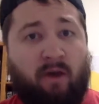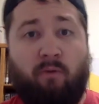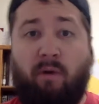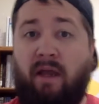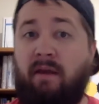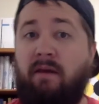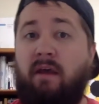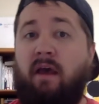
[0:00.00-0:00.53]

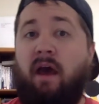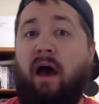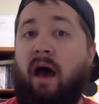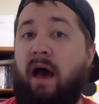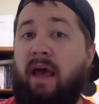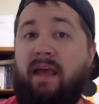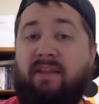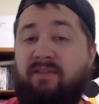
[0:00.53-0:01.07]
Right,
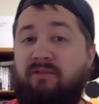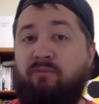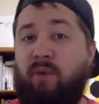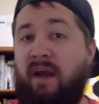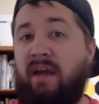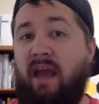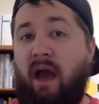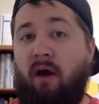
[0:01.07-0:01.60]
uh, it,
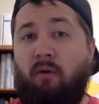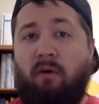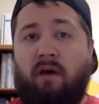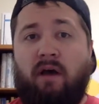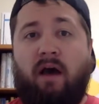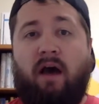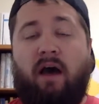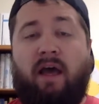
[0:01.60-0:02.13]
right now,
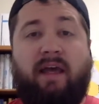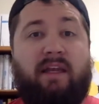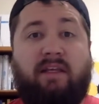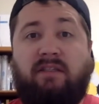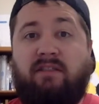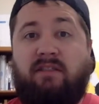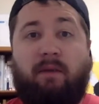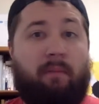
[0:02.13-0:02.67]
uh, it
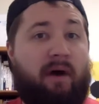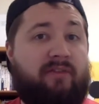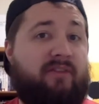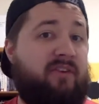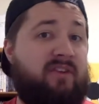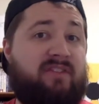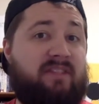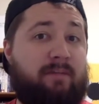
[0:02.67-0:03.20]
is the month
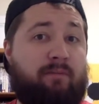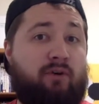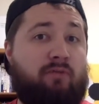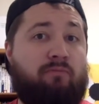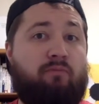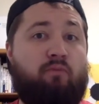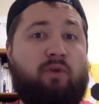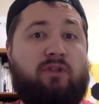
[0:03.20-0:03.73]
of
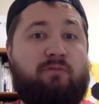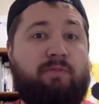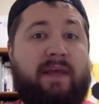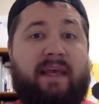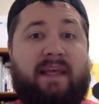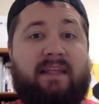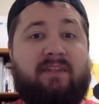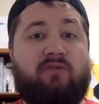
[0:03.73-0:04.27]
December, which
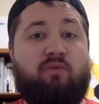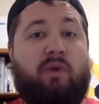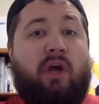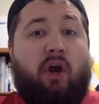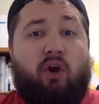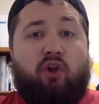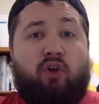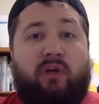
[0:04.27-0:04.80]
means we
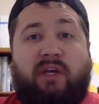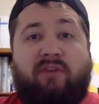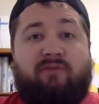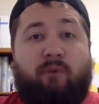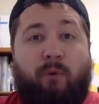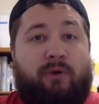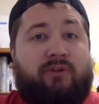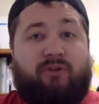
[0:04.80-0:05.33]
are looking
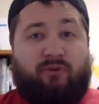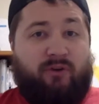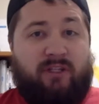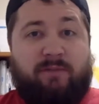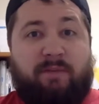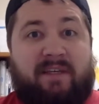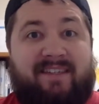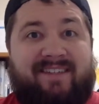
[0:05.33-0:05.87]
forward to
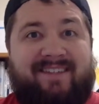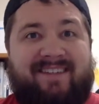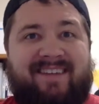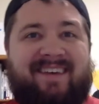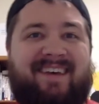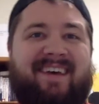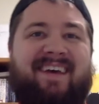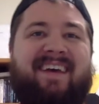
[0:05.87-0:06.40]
Christmas.